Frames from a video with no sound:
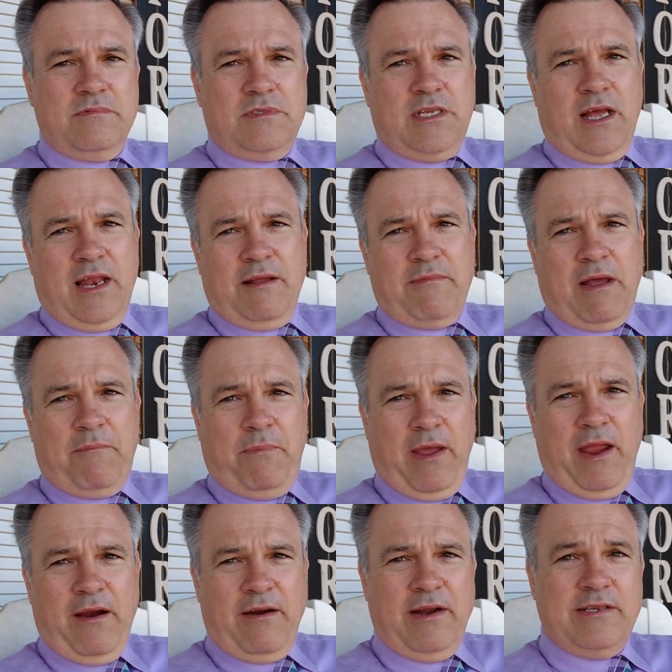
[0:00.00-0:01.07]
telling my
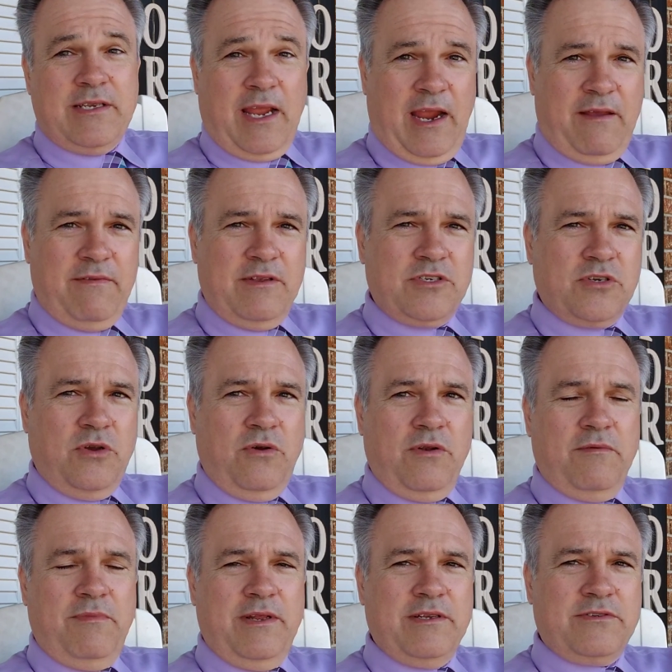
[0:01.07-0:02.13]
parents and the school
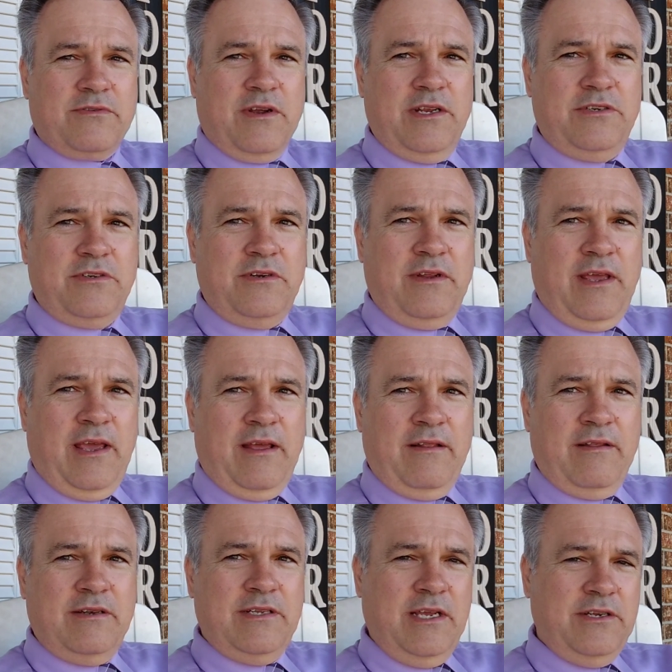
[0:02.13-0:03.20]
administration and
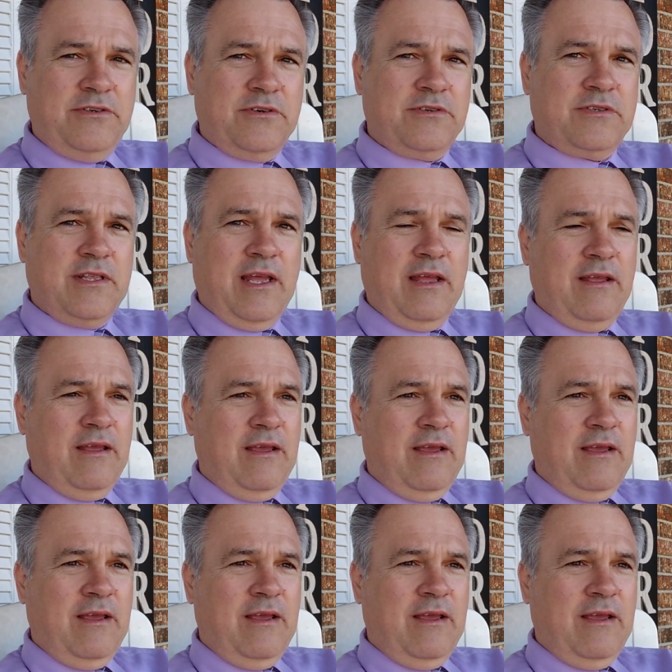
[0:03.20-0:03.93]
the teachers that